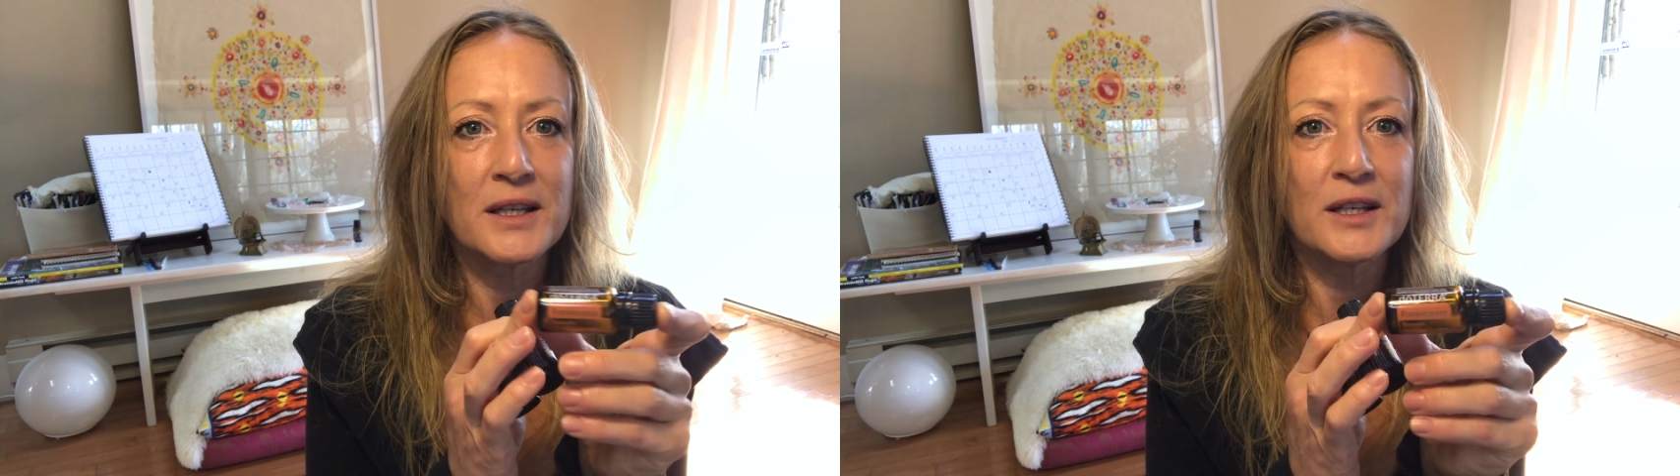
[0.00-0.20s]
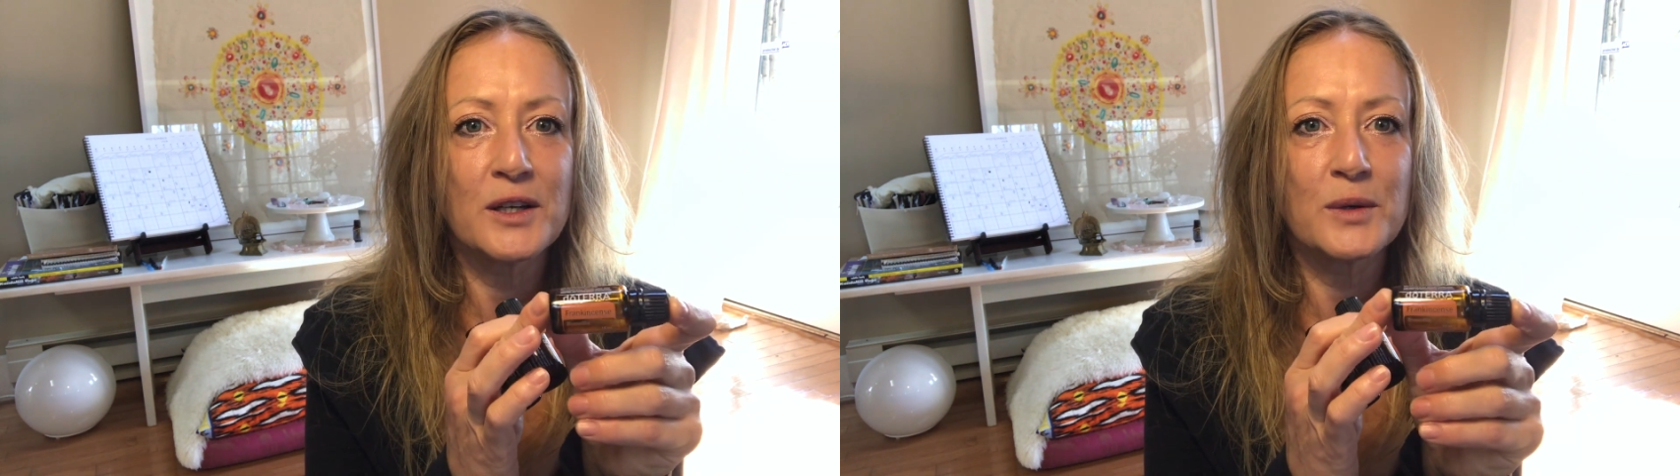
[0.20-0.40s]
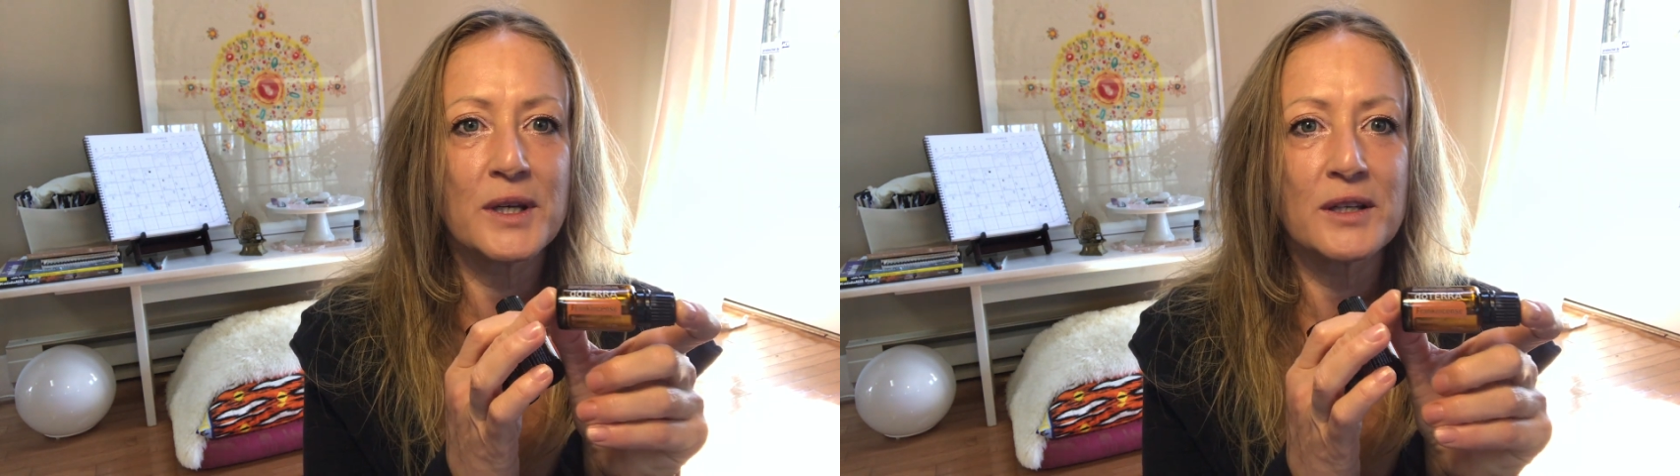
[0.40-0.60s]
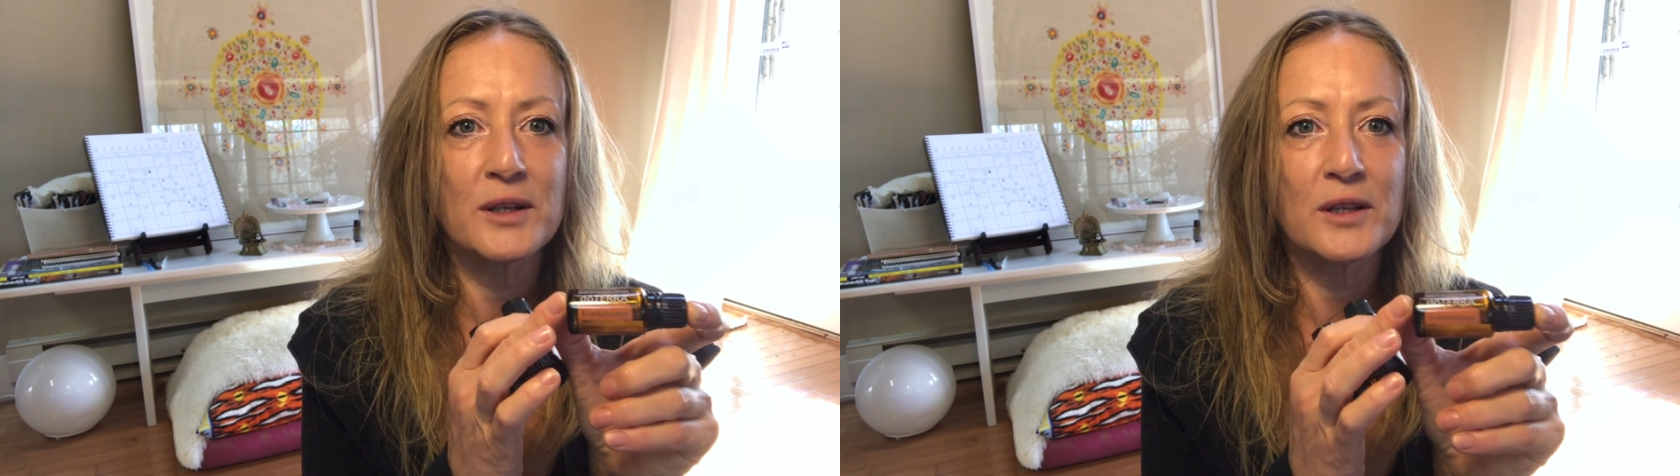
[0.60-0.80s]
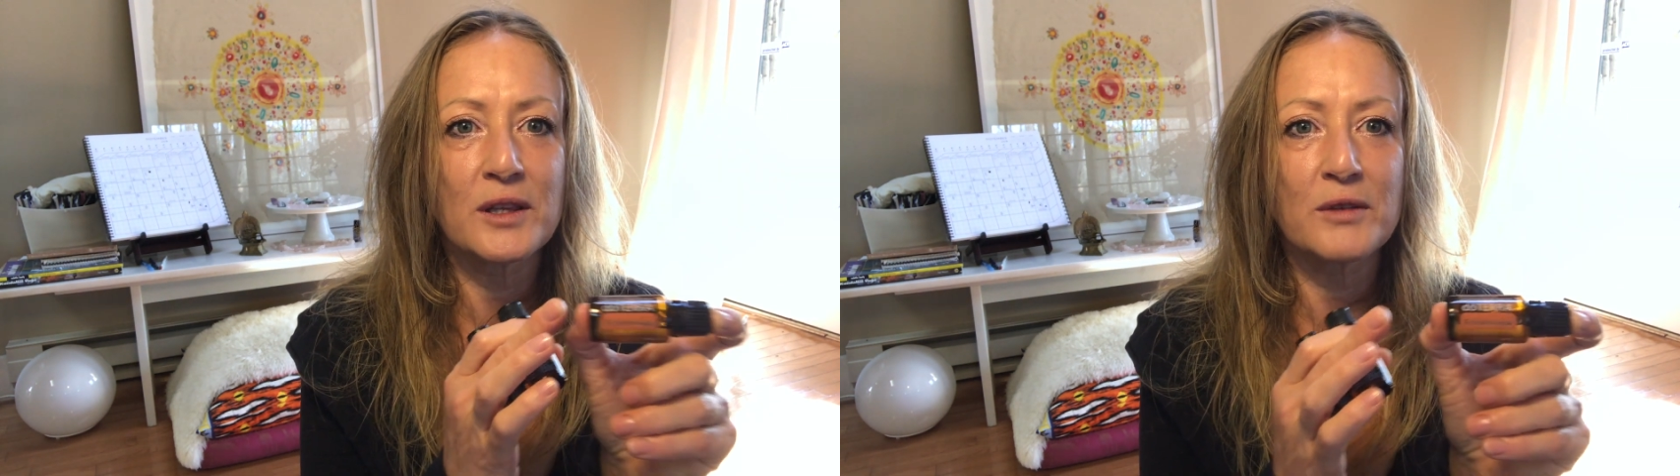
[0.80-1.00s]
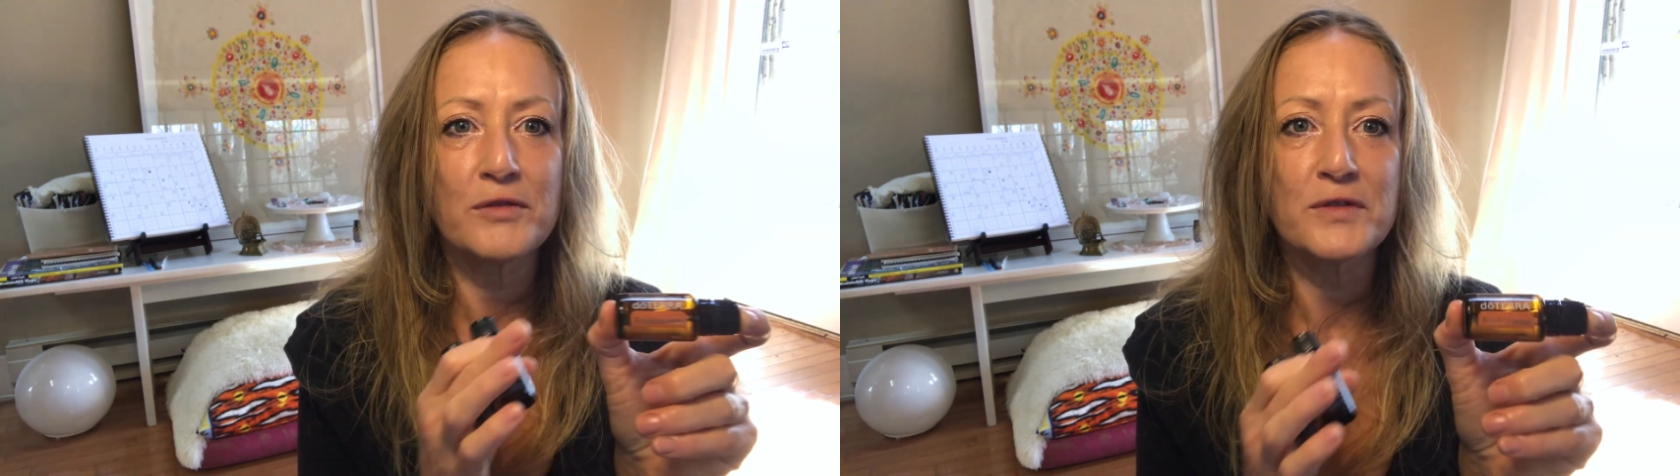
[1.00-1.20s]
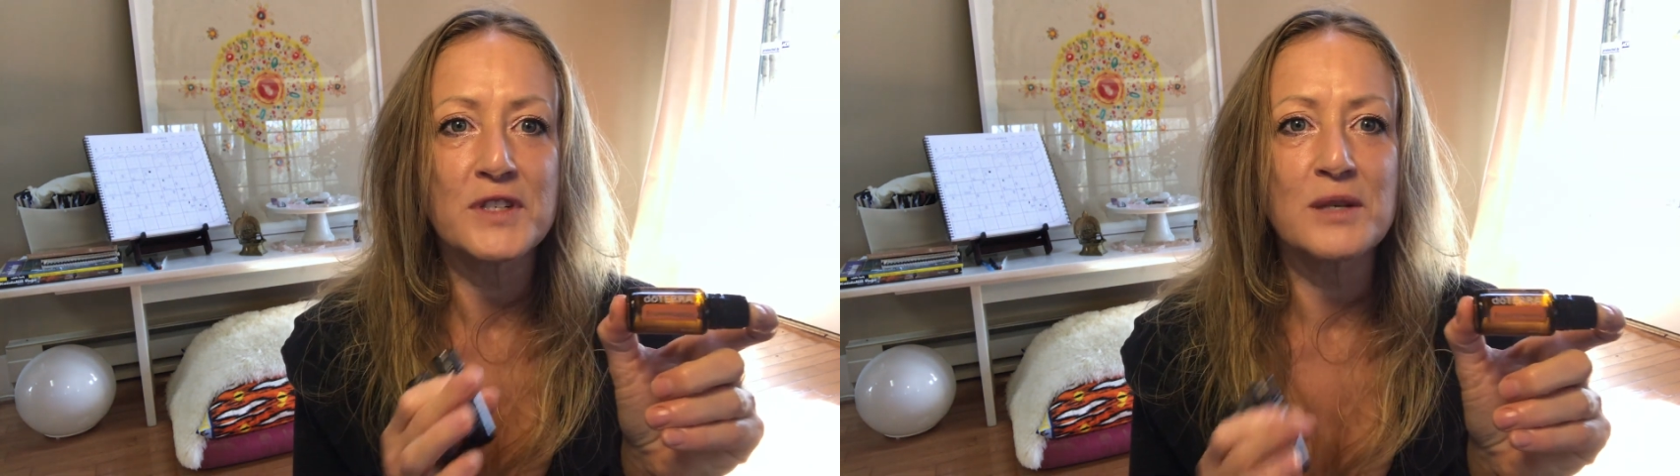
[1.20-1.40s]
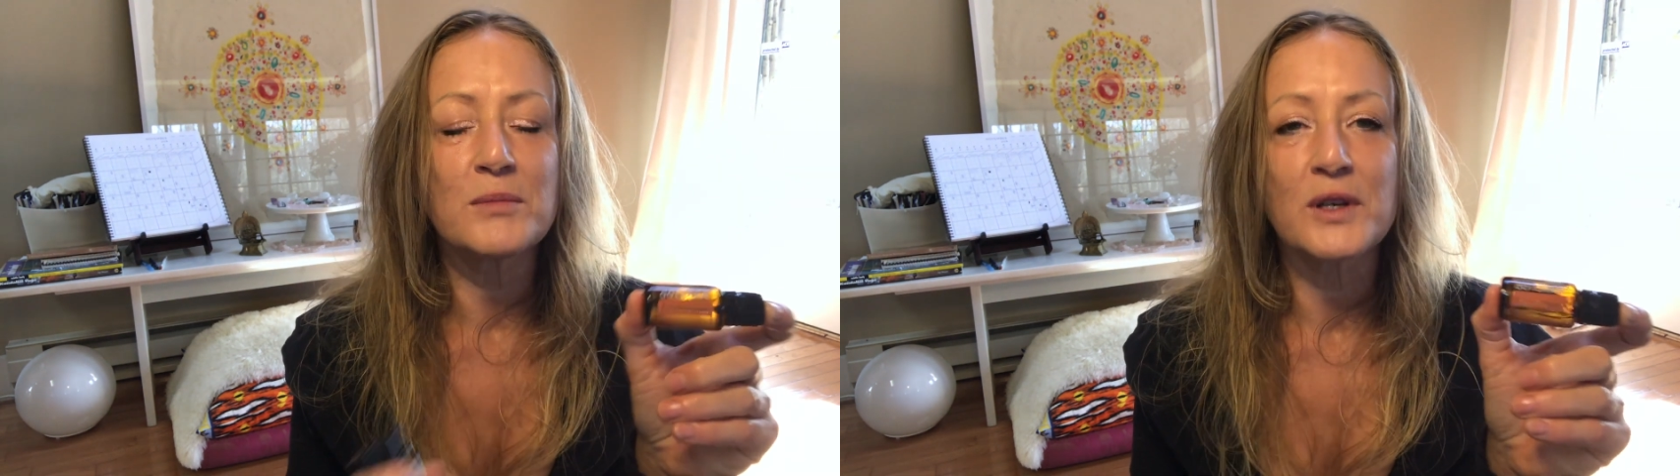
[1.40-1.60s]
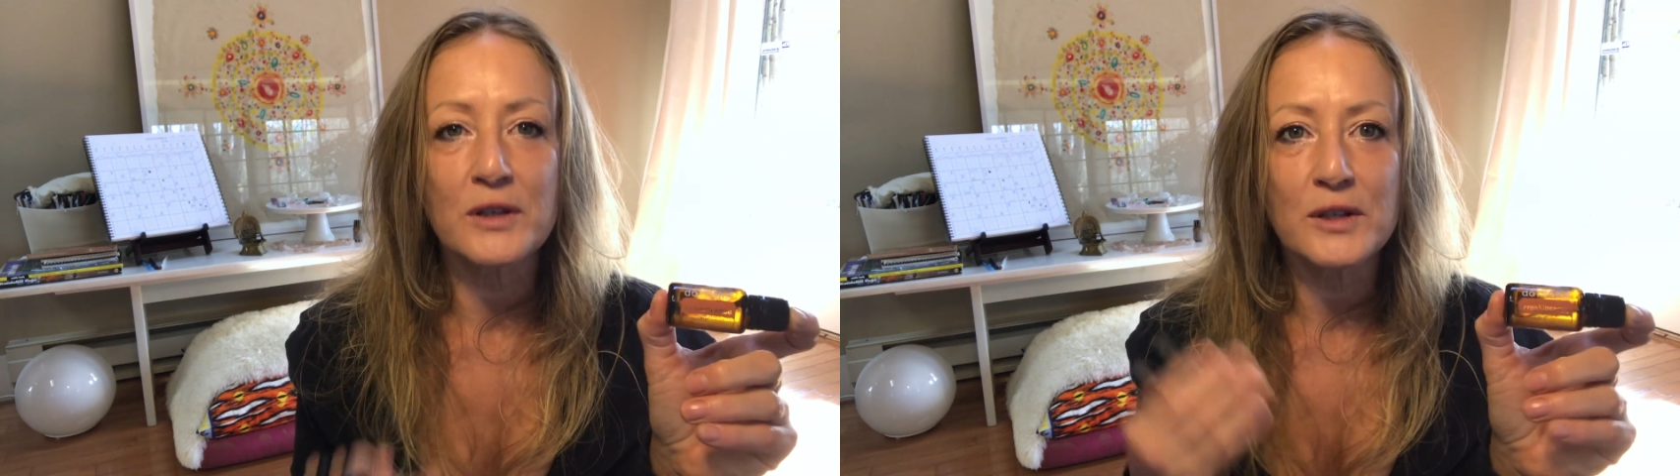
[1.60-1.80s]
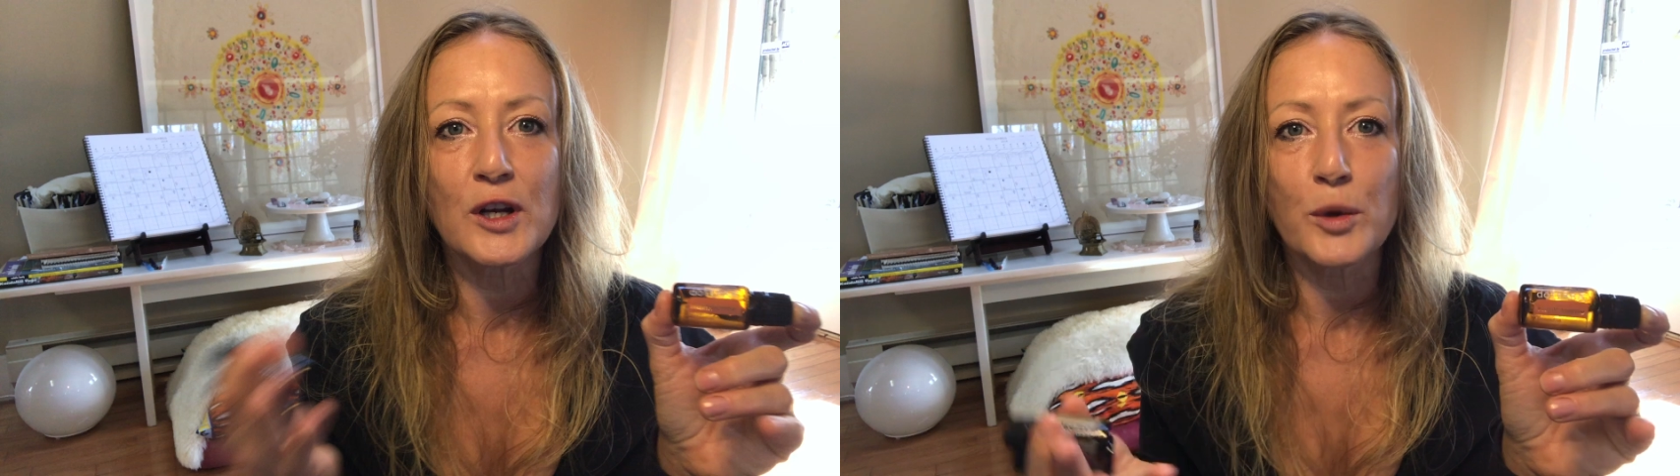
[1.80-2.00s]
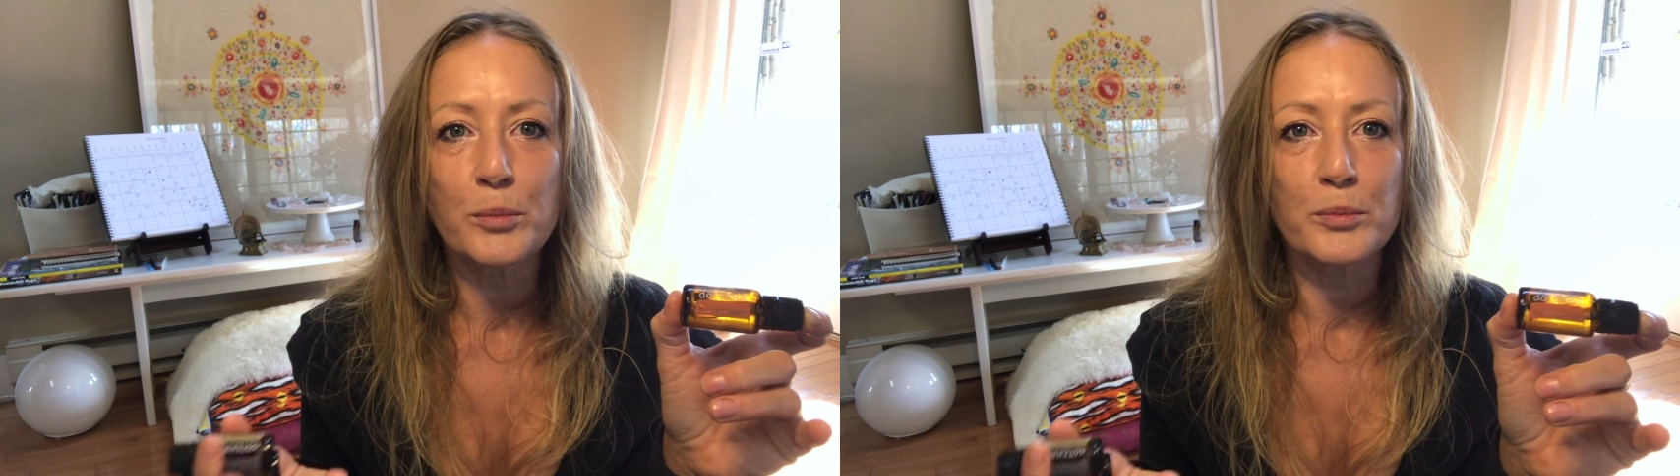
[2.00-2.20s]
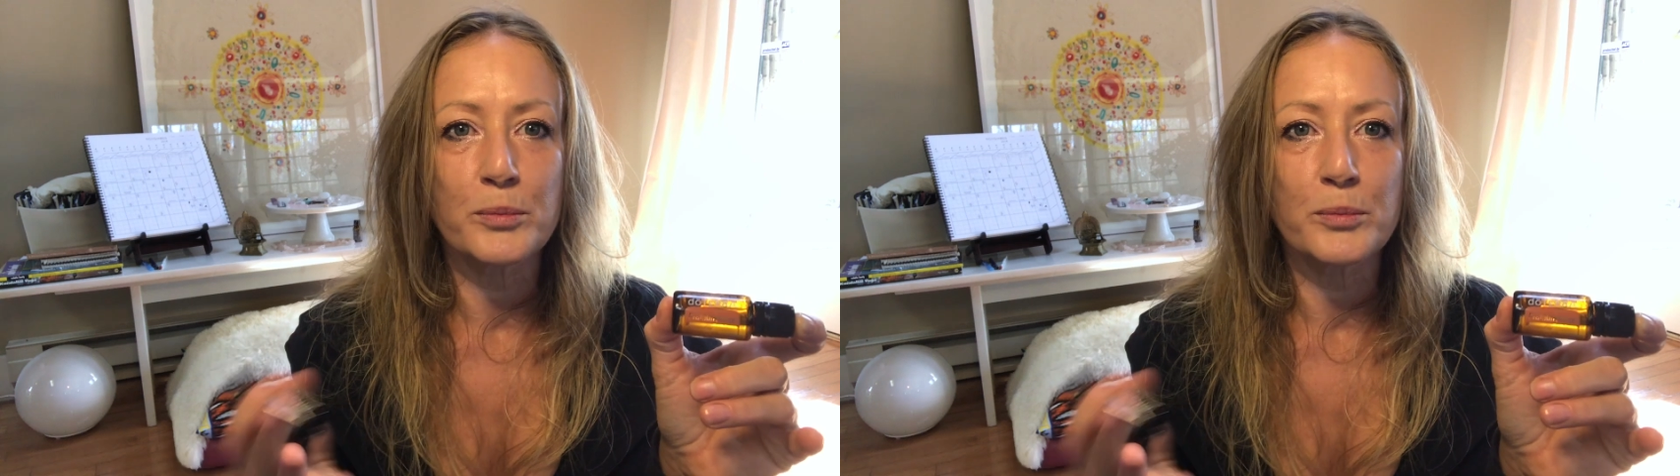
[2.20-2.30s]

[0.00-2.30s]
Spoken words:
in the 15 ml